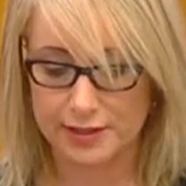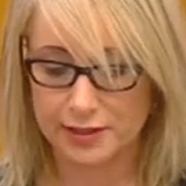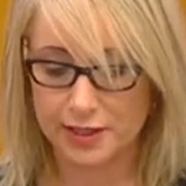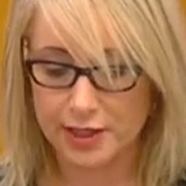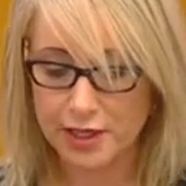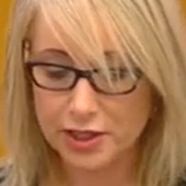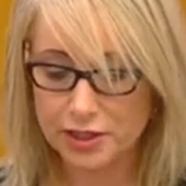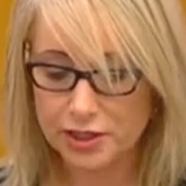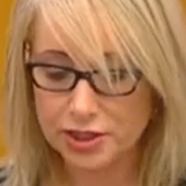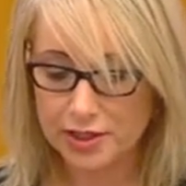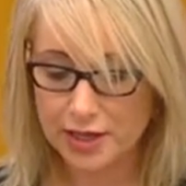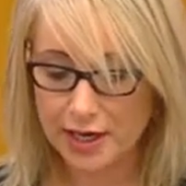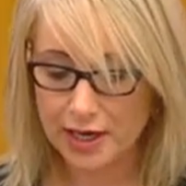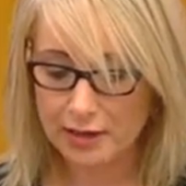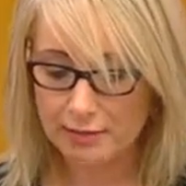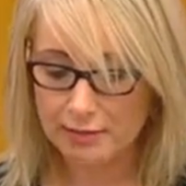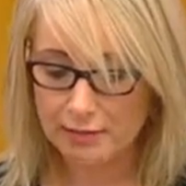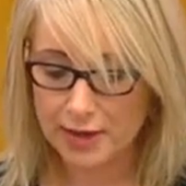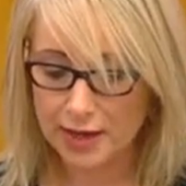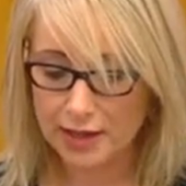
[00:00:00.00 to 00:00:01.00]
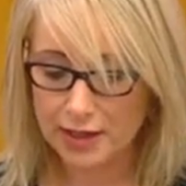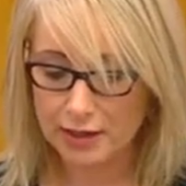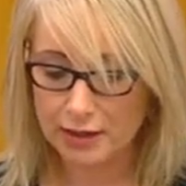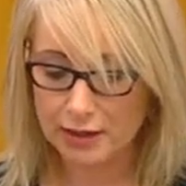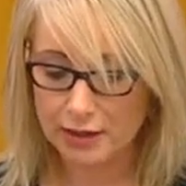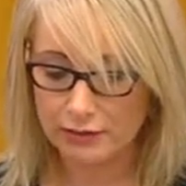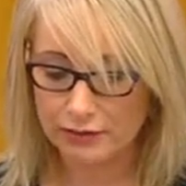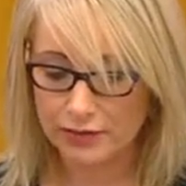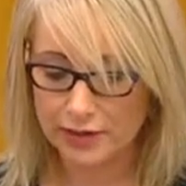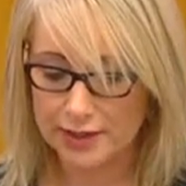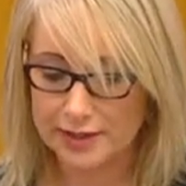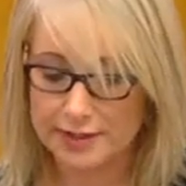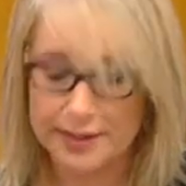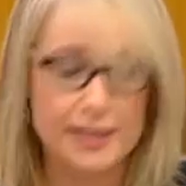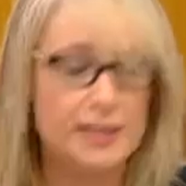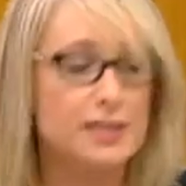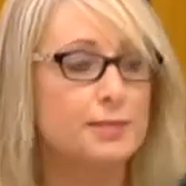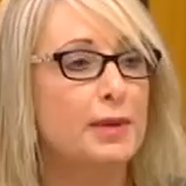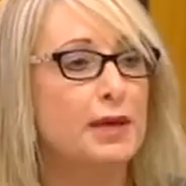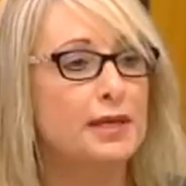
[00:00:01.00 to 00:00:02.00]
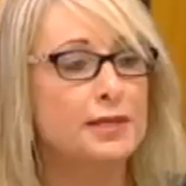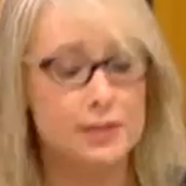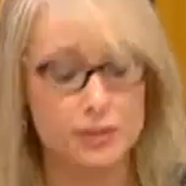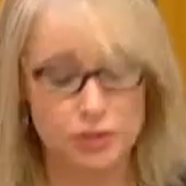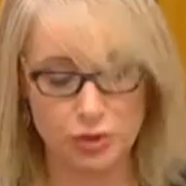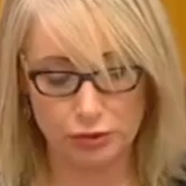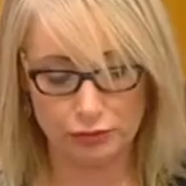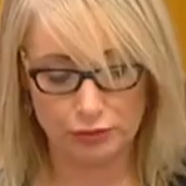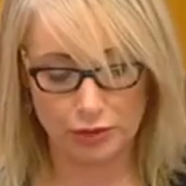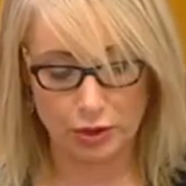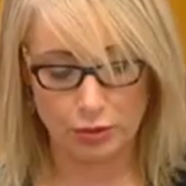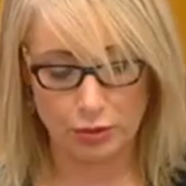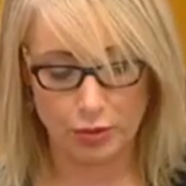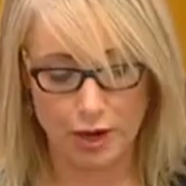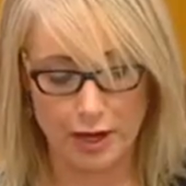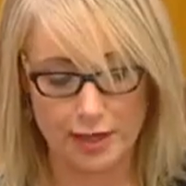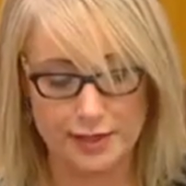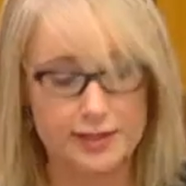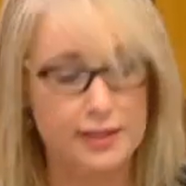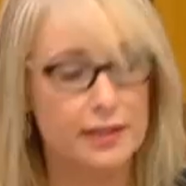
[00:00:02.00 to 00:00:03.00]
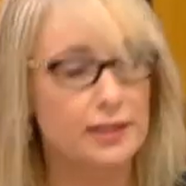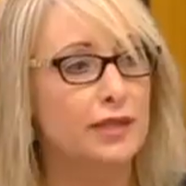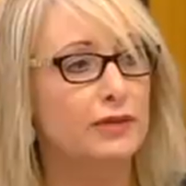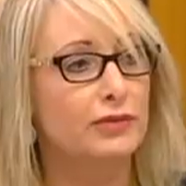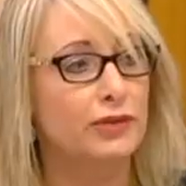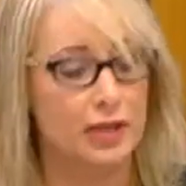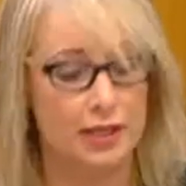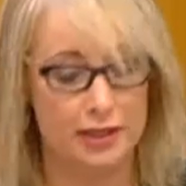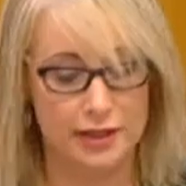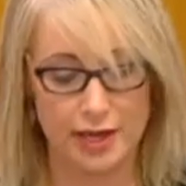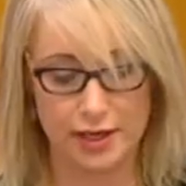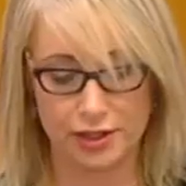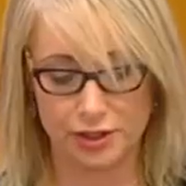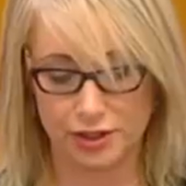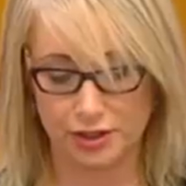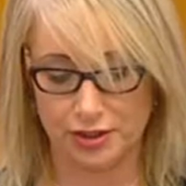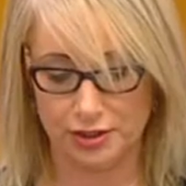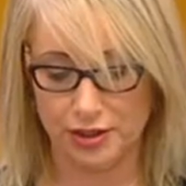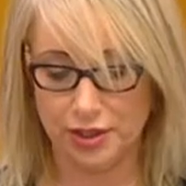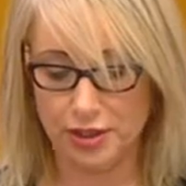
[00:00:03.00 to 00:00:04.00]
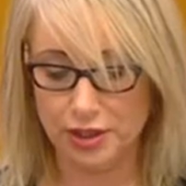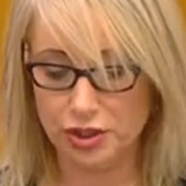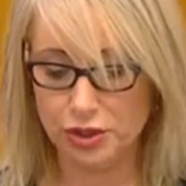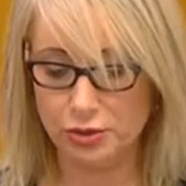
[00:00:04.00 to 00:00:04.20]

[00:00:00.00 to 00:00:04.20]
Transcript: and today many of these aspects still require significant action